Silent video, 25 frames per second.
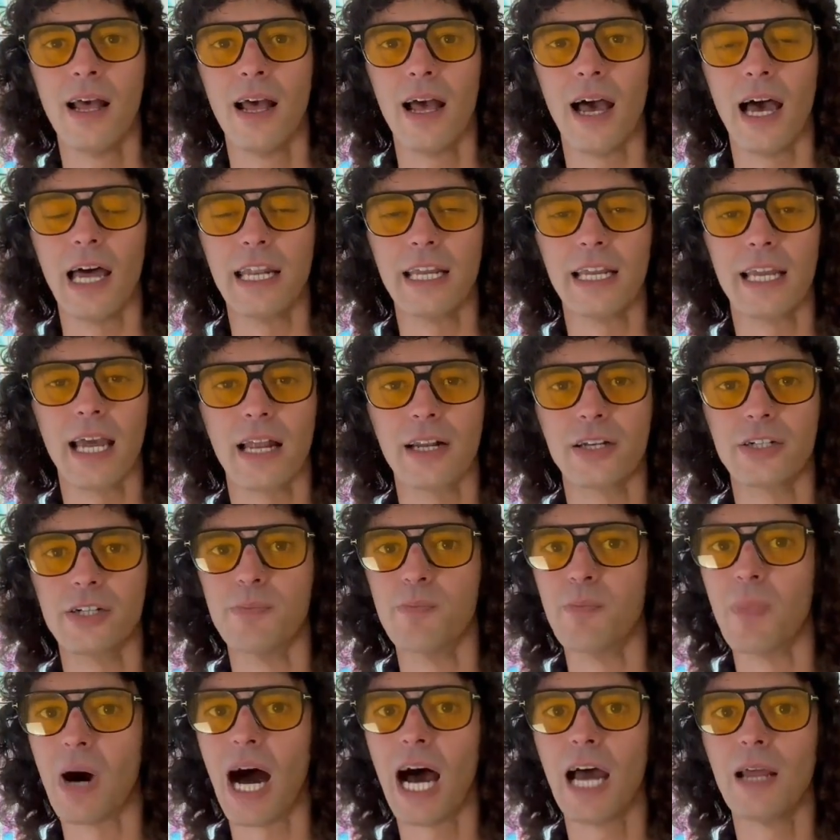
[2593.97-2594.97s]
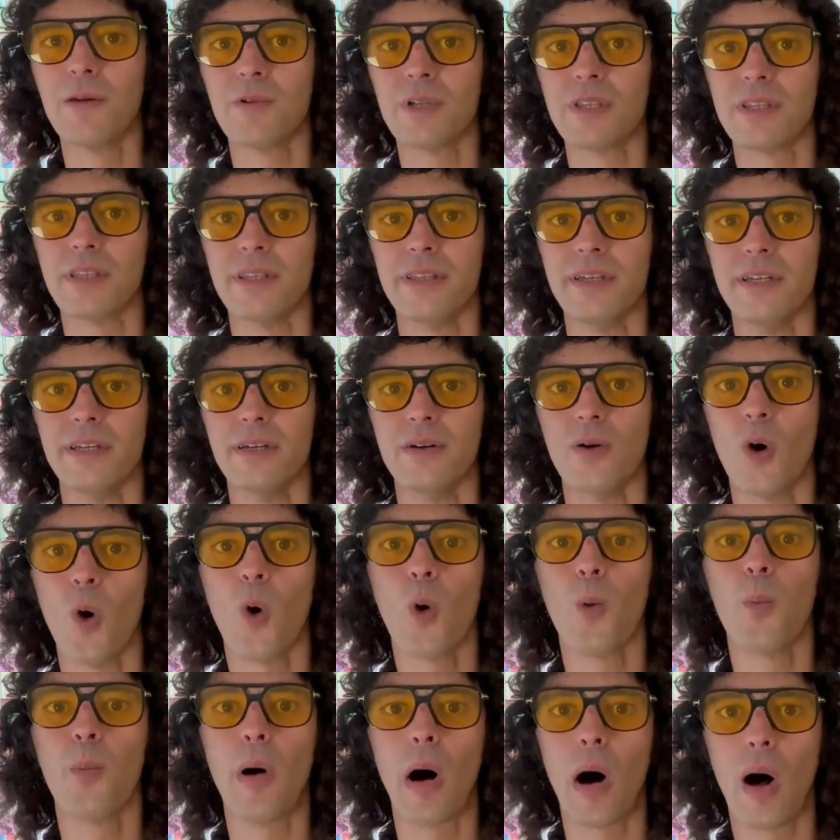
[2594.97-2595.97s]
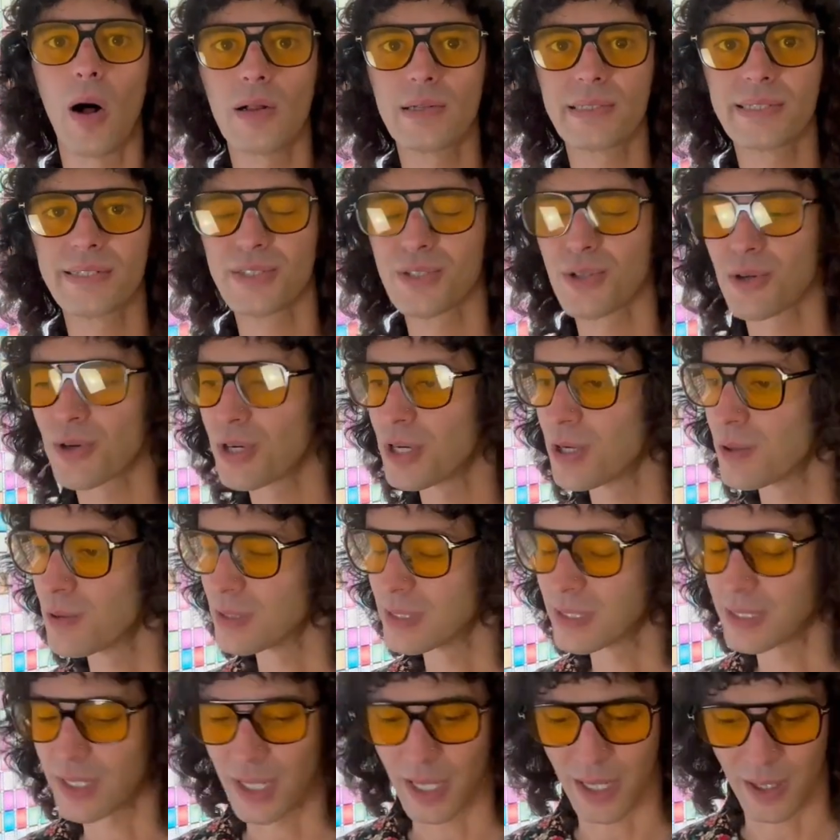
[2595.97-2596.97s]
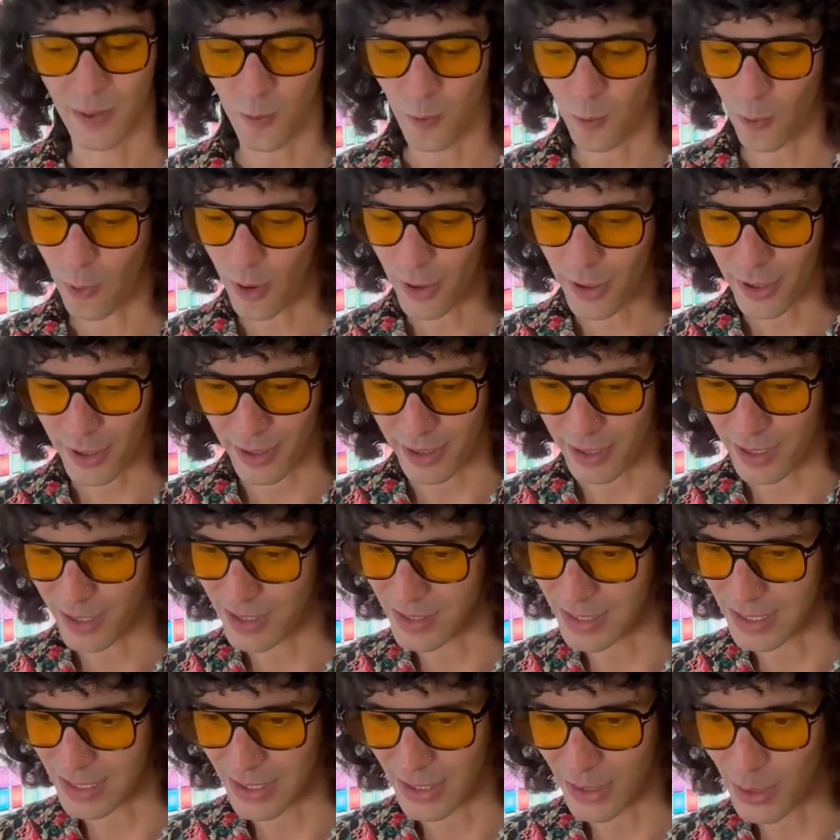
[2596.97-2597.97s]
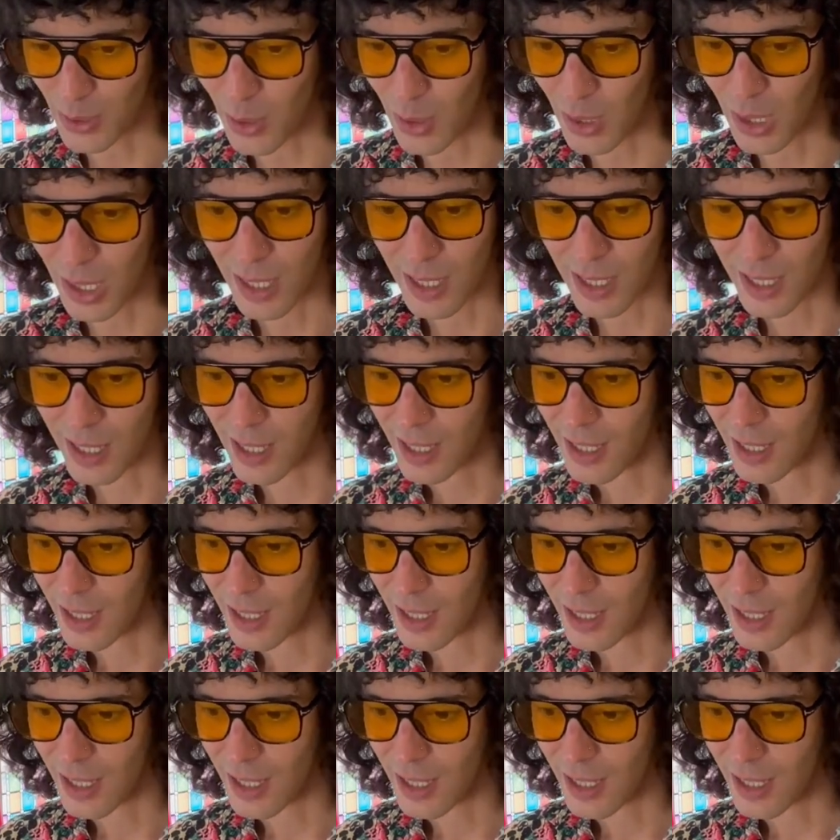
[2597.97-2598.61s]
And again, combined with the whole Paul story, it was like, what are these little